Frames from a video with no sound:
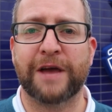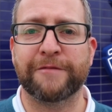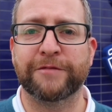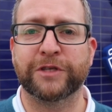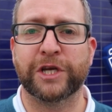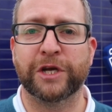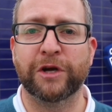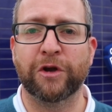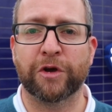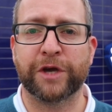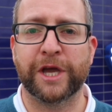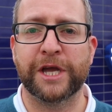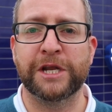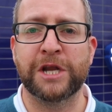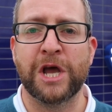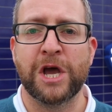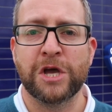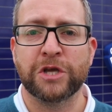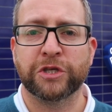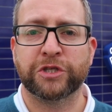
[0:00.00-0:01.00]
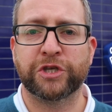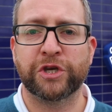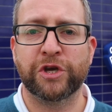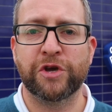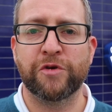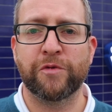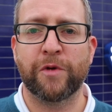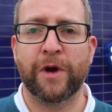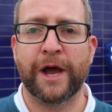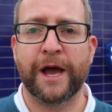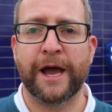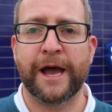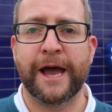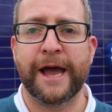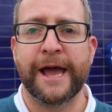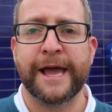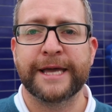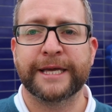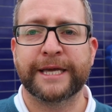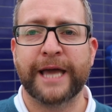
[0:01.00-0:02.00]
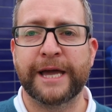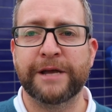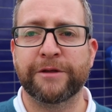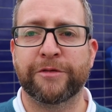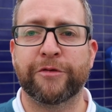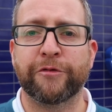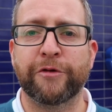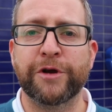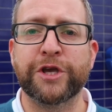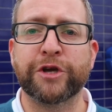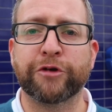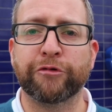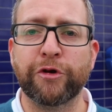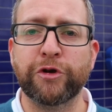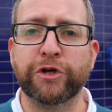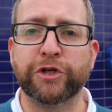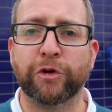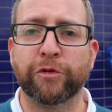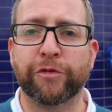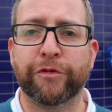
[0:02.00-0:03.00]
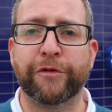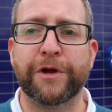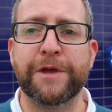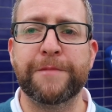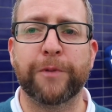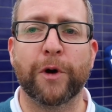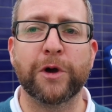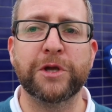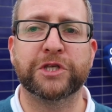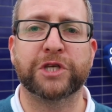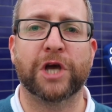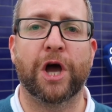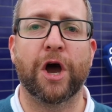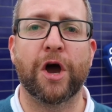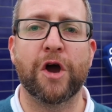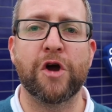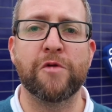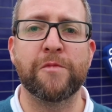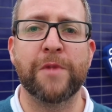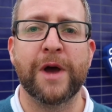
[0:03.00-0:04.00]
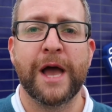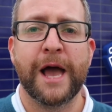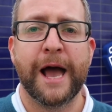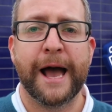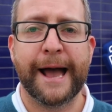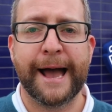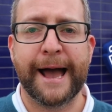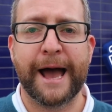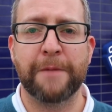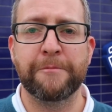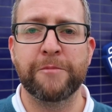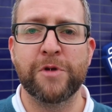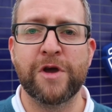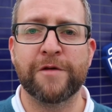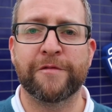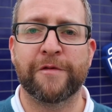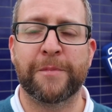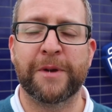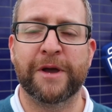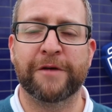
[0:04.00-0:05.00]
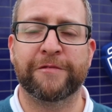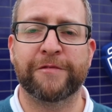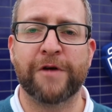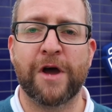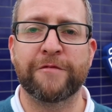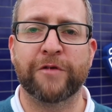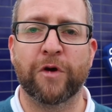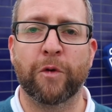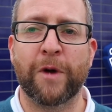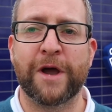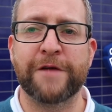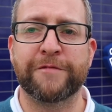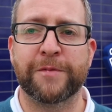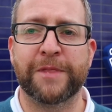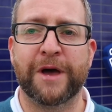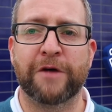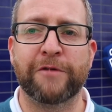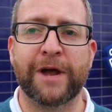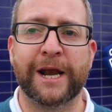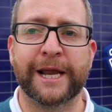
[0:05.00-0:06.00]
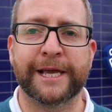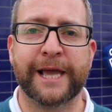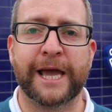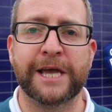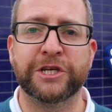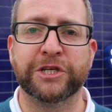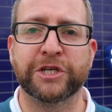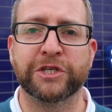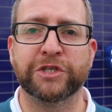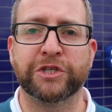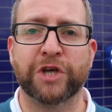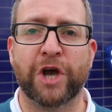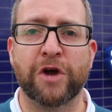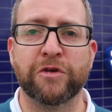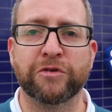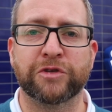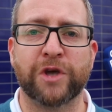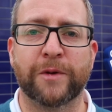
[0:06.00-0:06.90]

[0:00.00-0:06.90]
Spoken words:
Everton looking to gain three crucial 3 points at home and move a bit further away from that relegation zone.